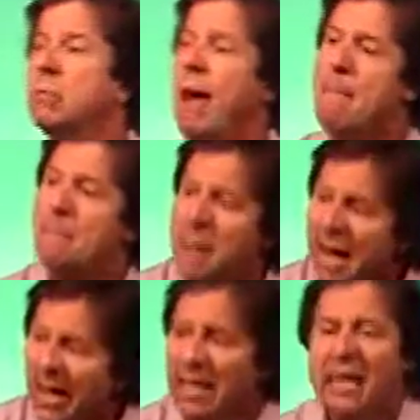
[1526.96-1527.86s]
about
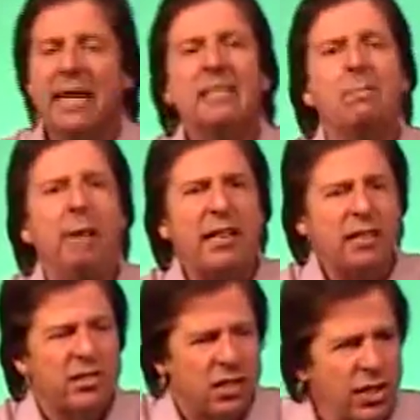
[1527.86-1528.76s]
money, it's about
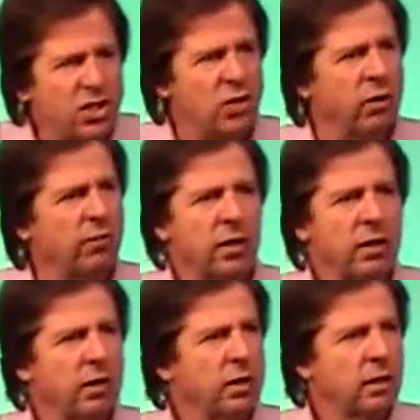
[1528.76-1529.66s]
this issue of
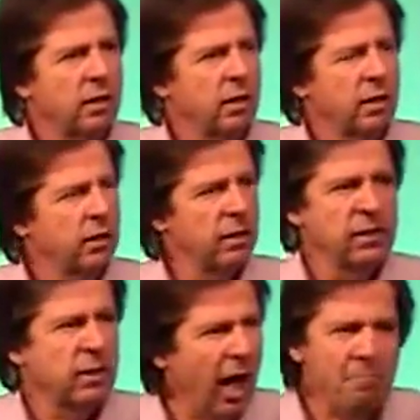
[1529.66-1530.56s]

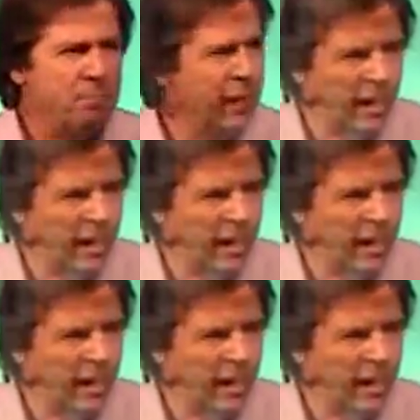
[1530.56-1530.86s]
God big